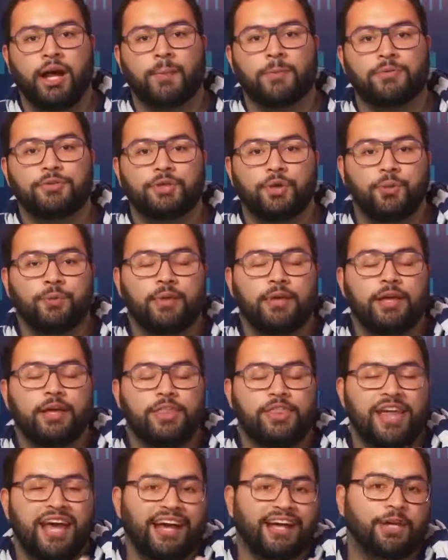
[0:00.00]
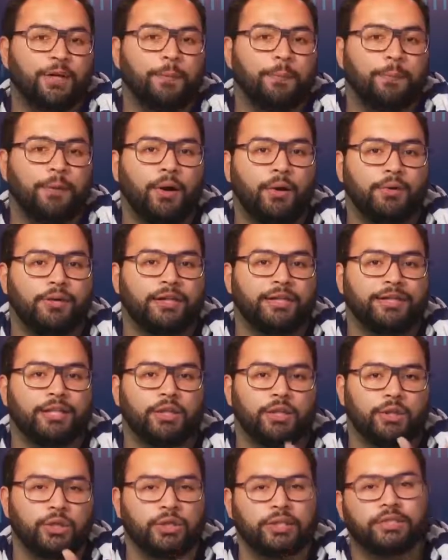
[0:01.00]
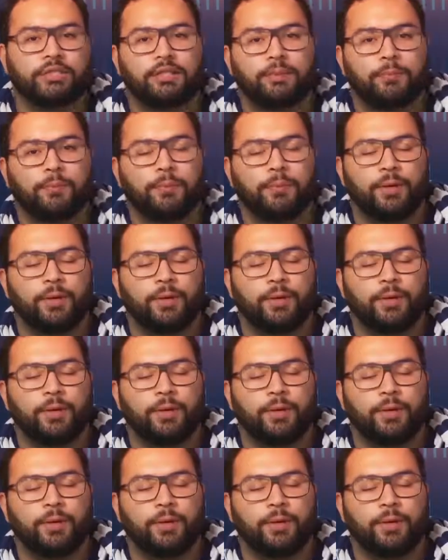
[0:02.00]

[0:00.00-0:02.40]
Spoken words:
So that component looked,